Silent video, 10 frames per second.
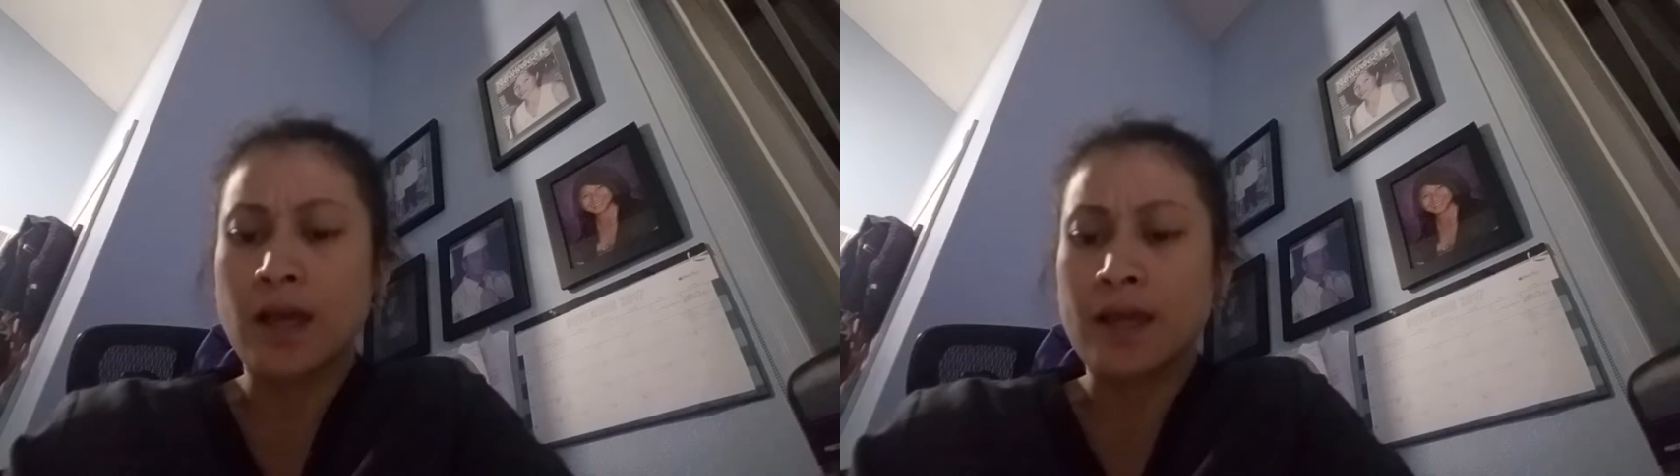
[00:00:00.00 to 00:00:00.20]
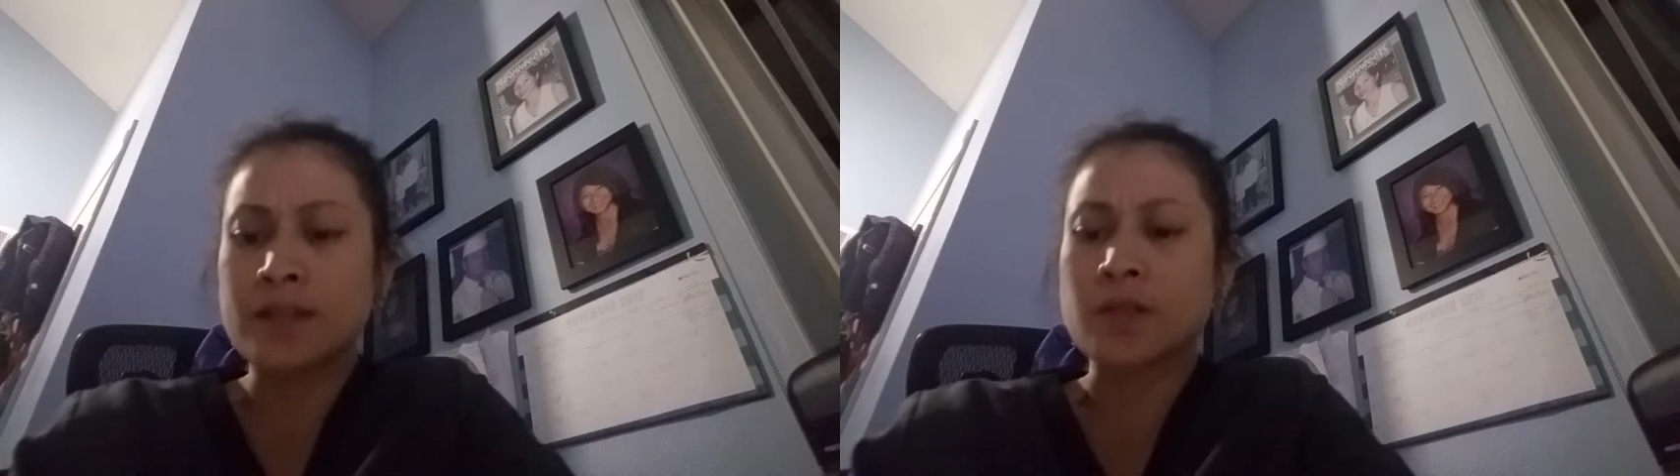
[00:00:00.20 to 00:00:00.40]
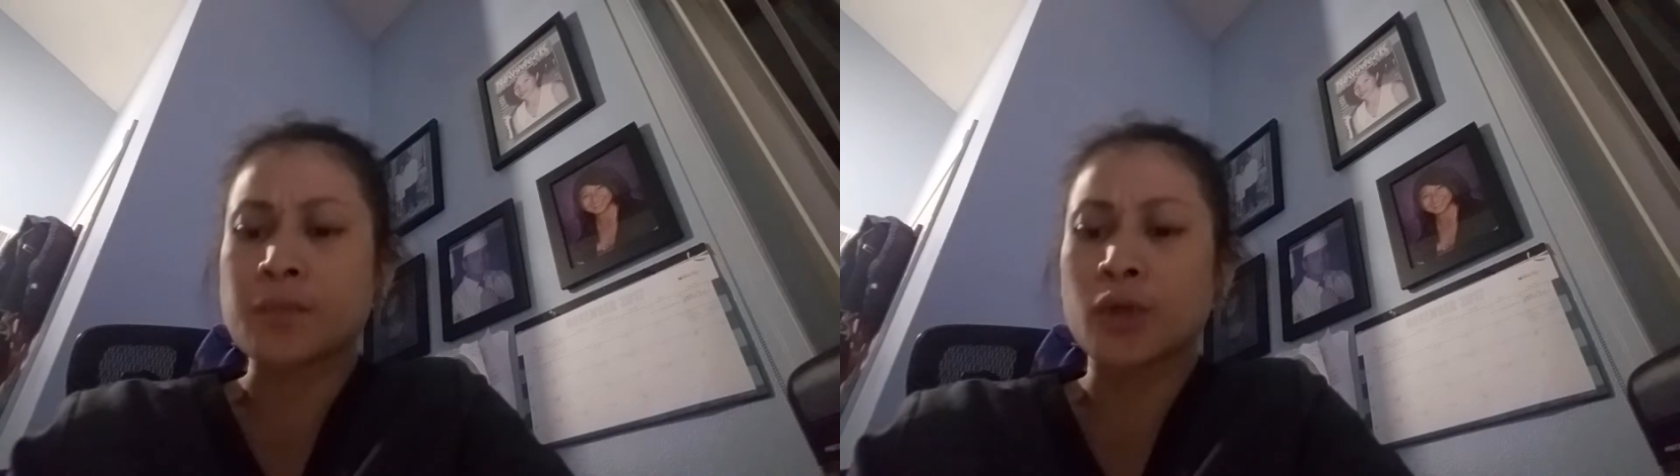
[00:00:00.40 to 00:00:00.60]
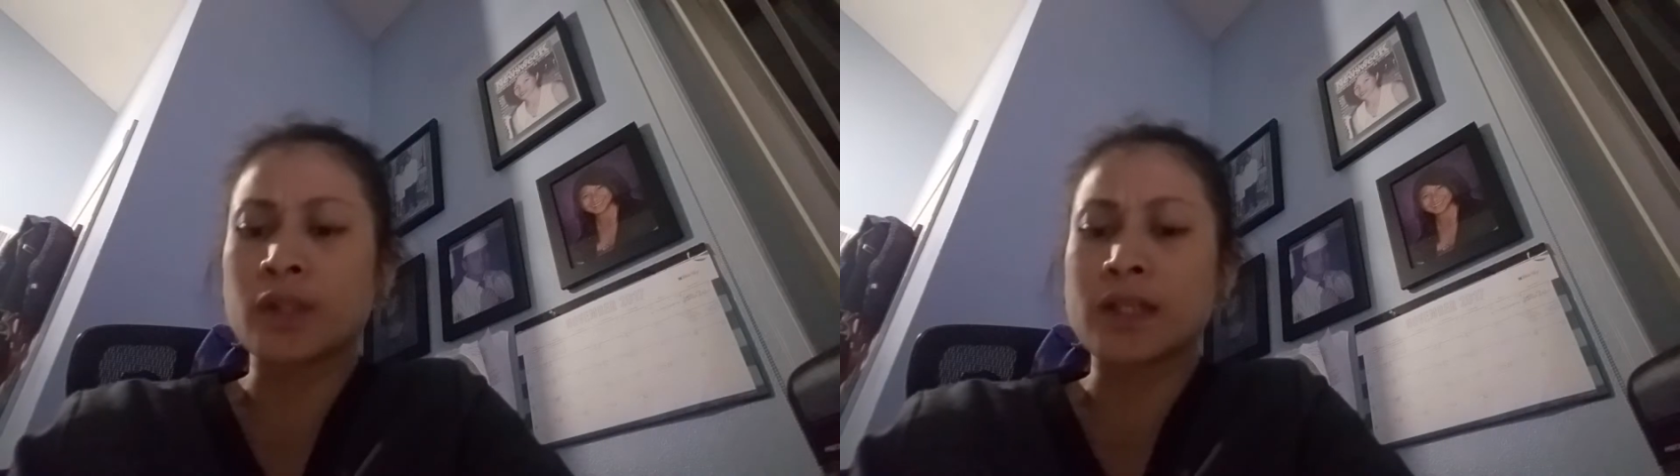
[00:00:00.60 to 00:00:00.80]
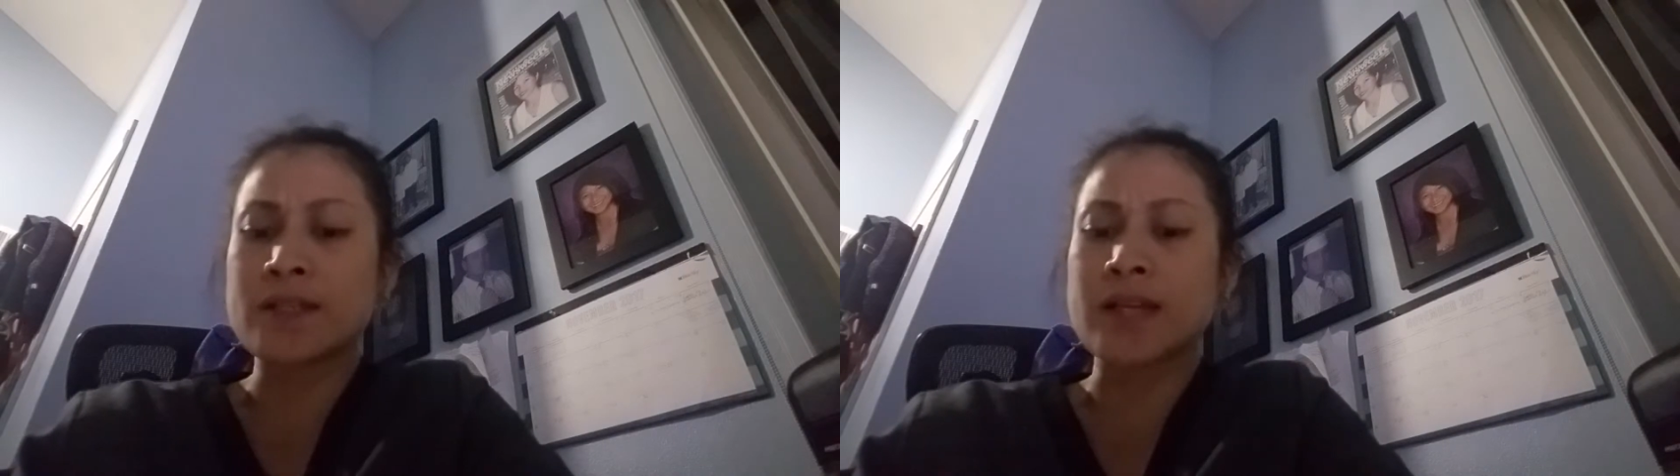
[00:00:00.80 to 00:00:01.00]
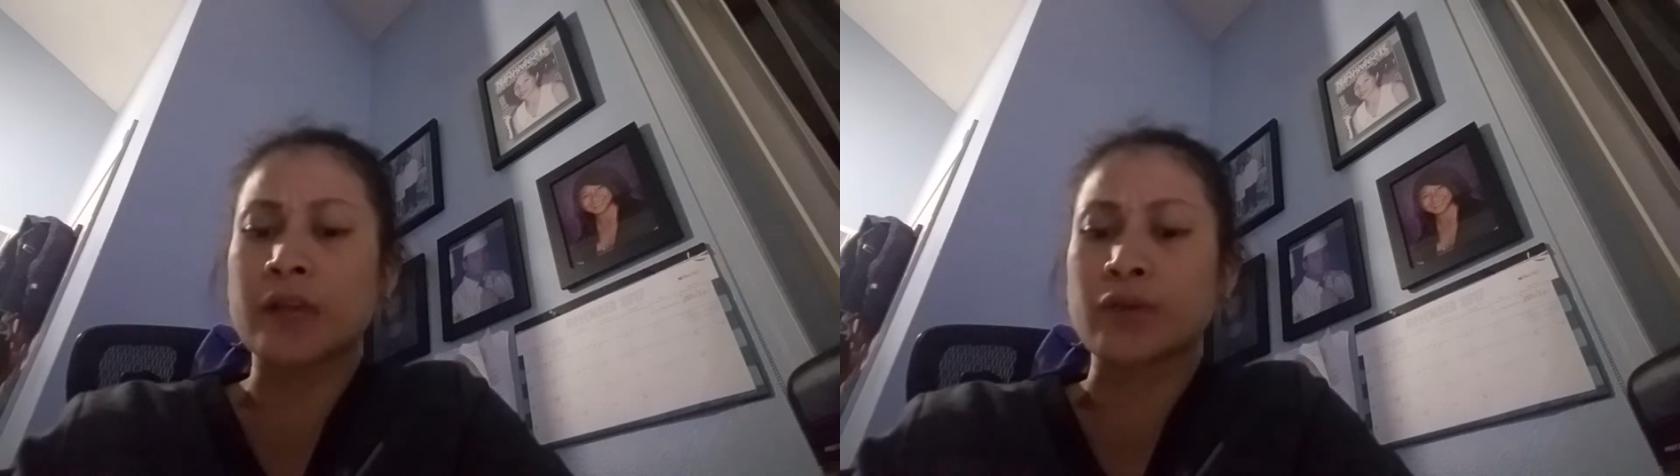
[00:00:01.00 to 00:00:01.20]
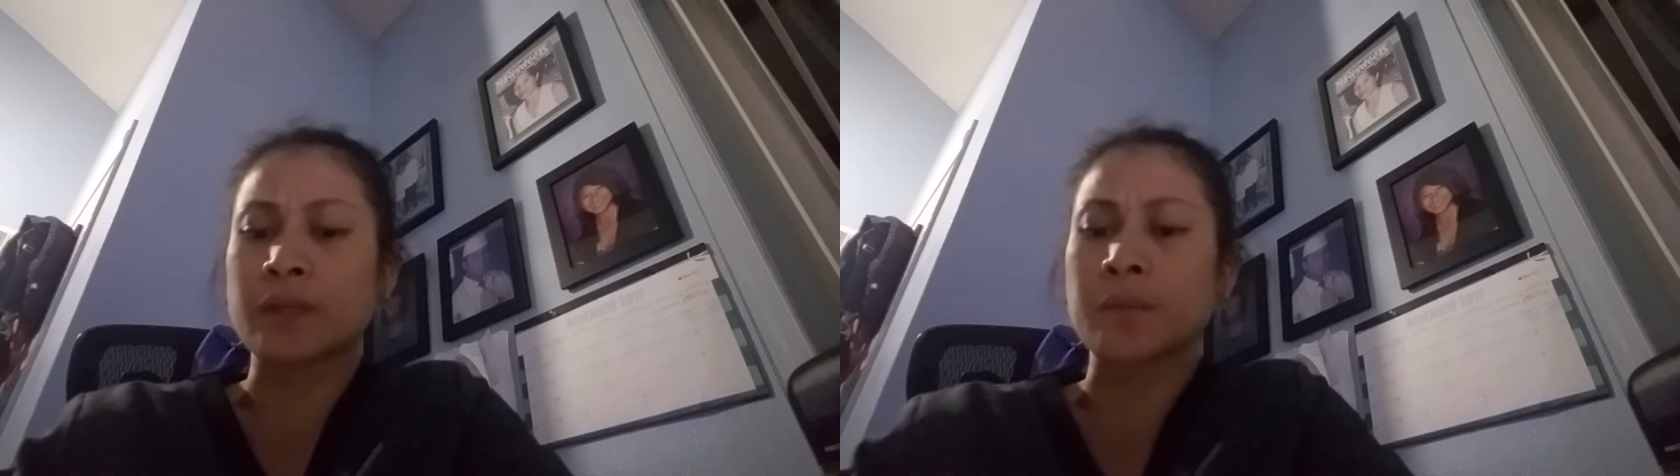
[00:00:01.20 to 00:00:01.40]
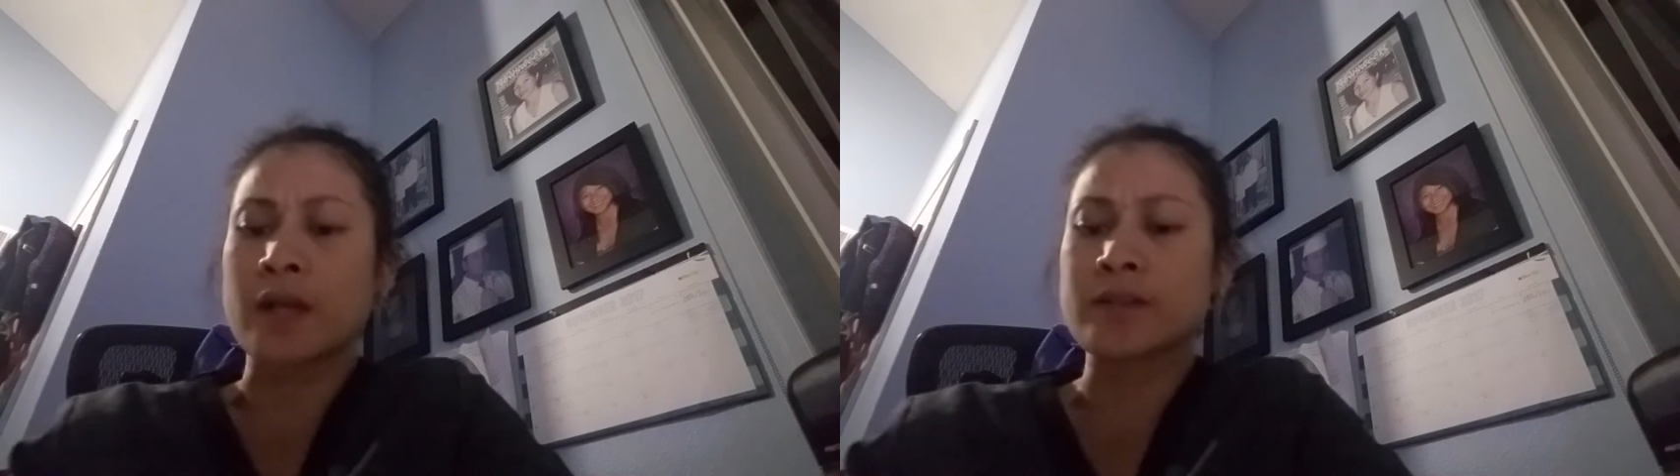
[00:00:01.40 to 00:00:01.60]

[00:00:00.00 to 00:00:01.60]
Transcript: is the protein inside red blood